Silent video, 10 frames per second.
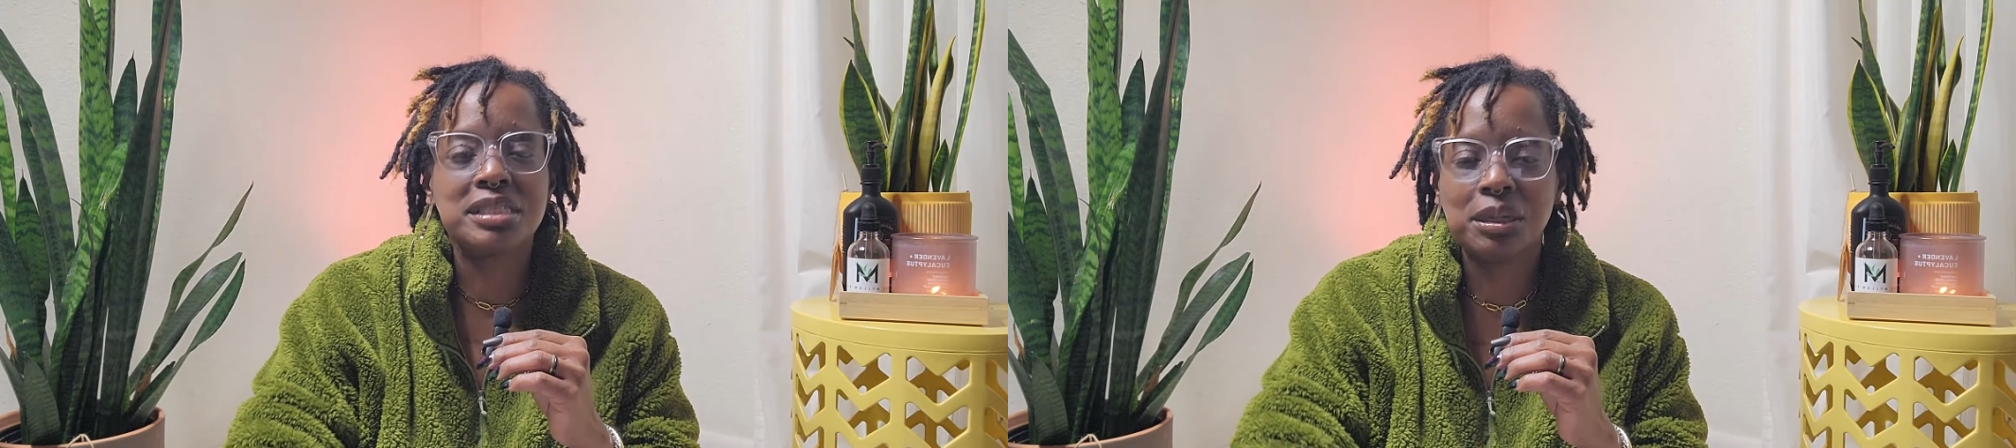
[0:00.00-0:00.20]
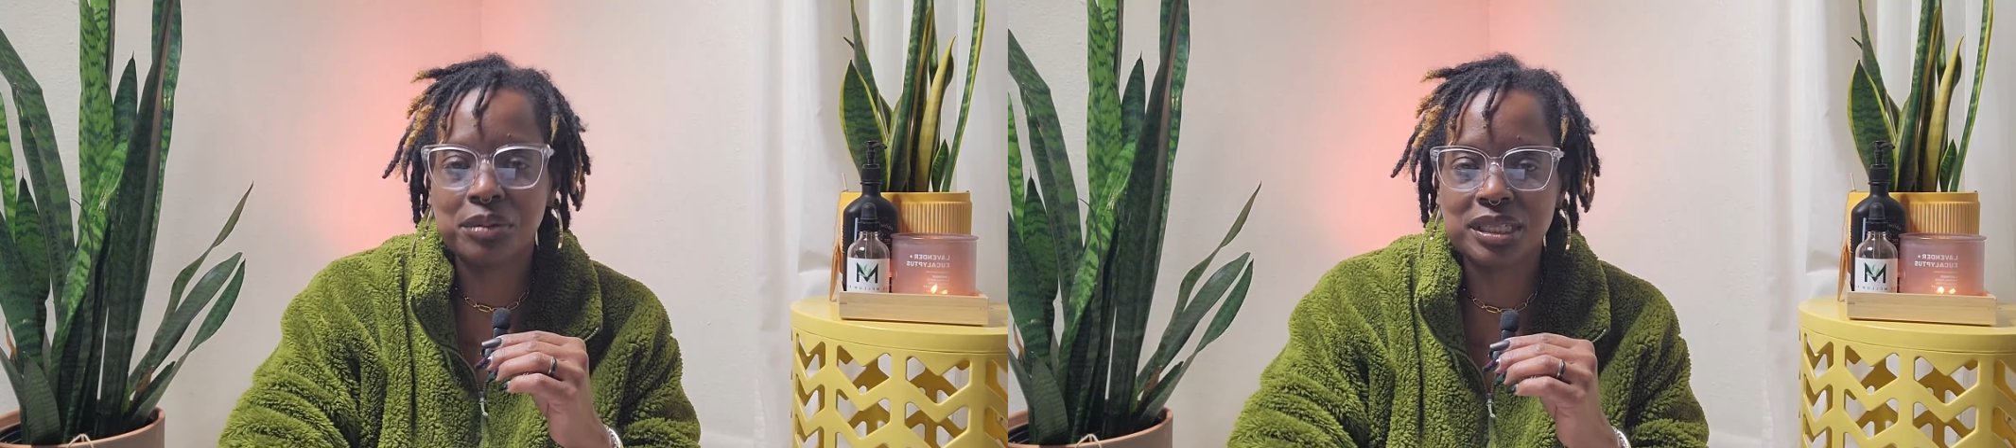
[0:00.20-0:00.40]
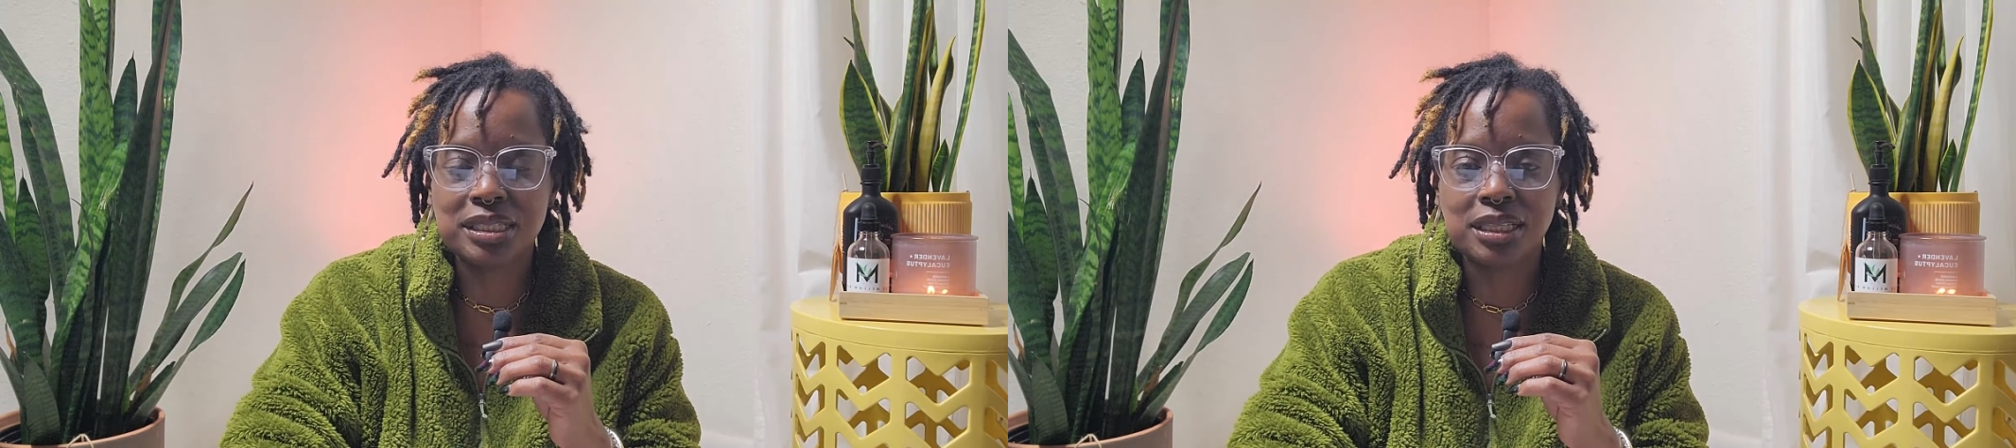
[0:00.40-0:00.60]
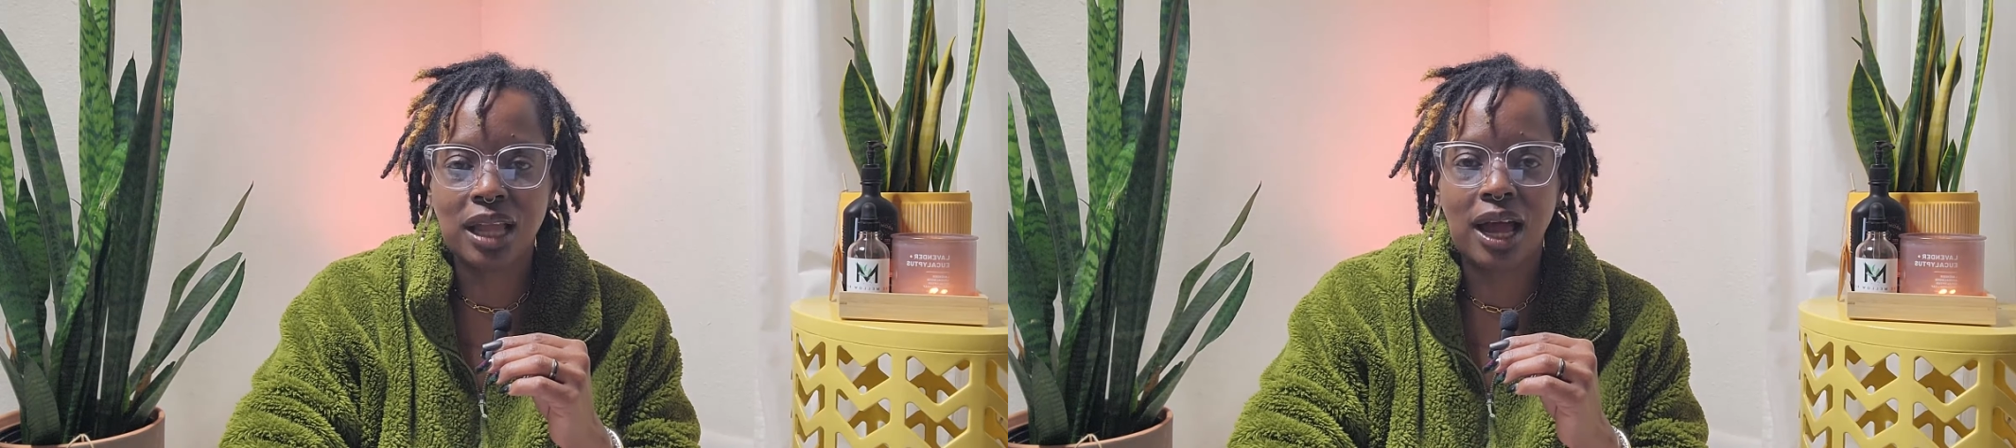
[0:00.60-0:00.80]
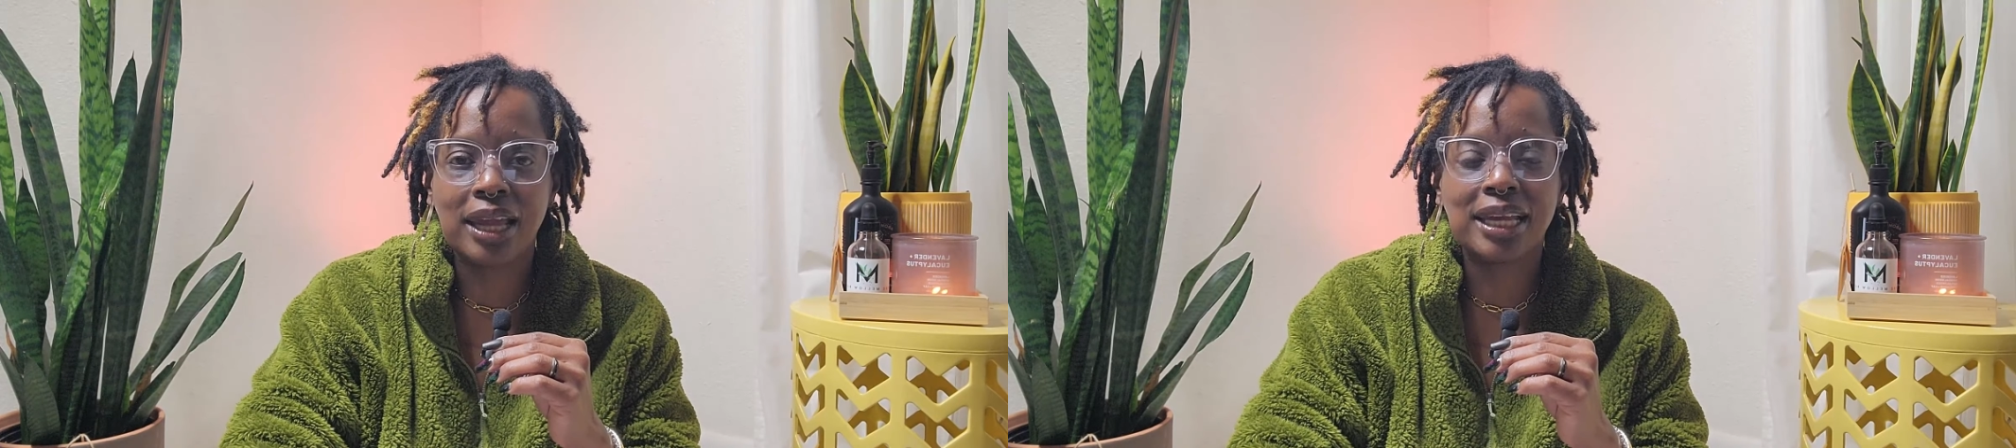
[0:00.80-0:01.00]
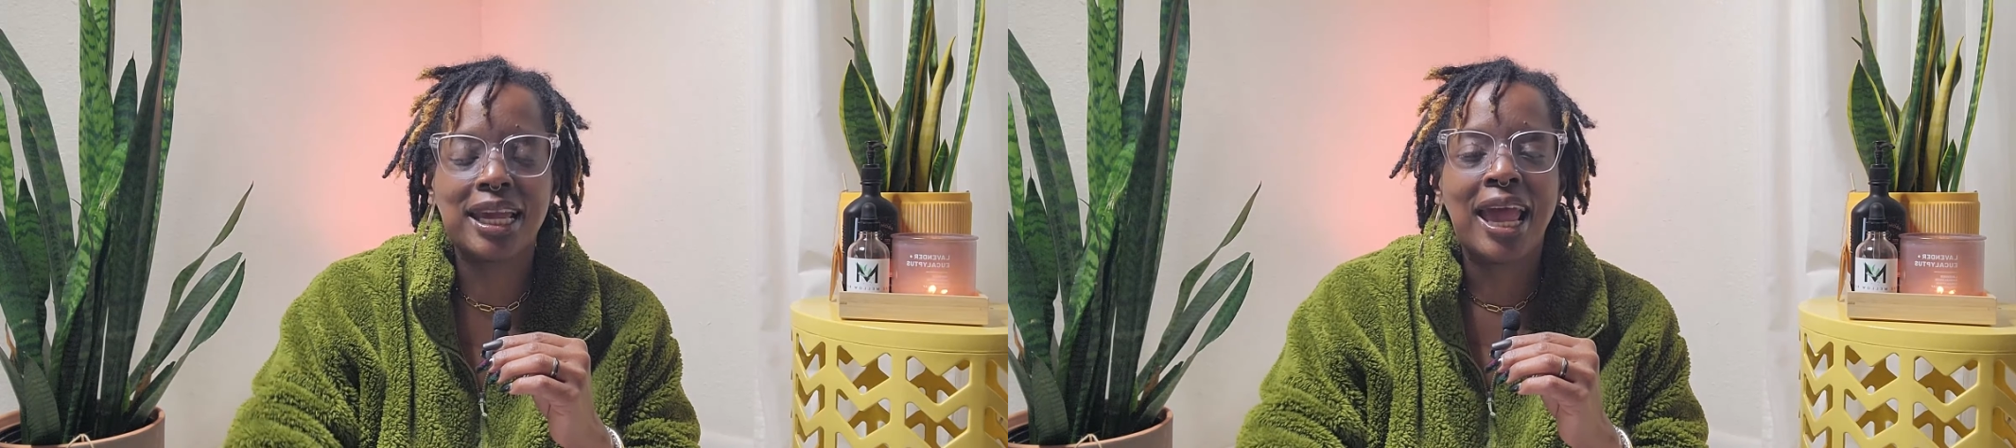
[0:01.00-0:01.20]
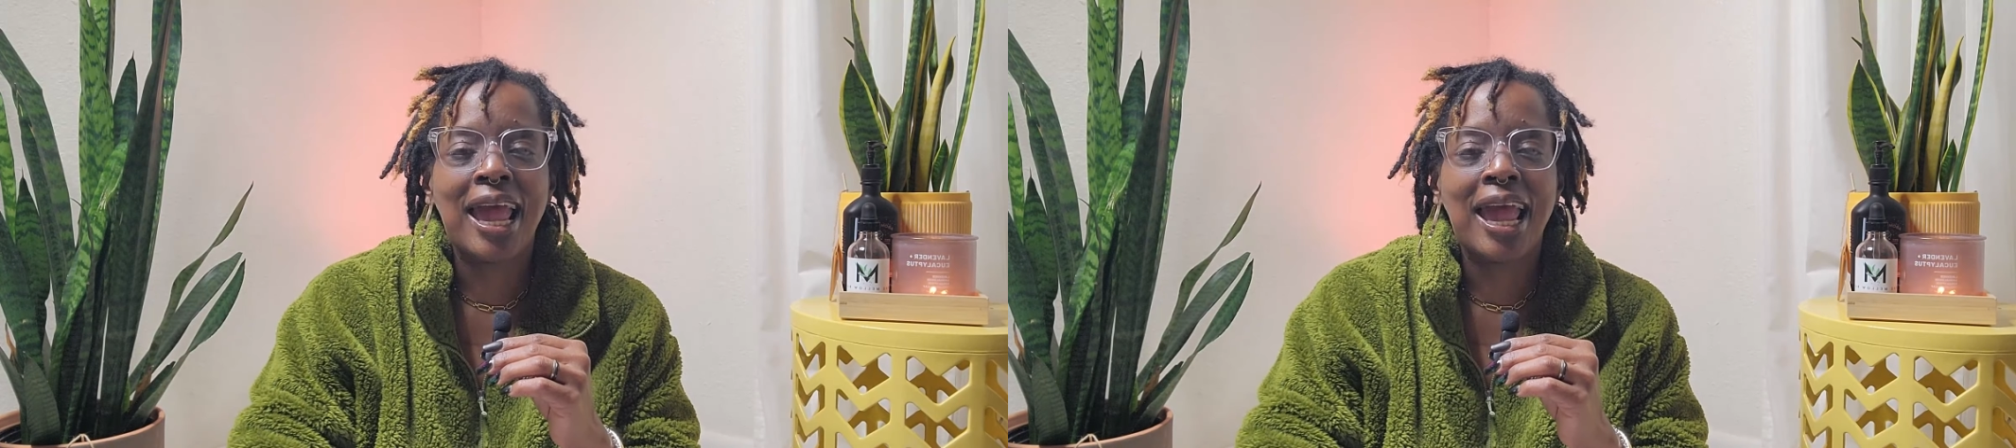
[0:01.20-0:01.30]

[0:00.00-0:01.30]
see what it's like,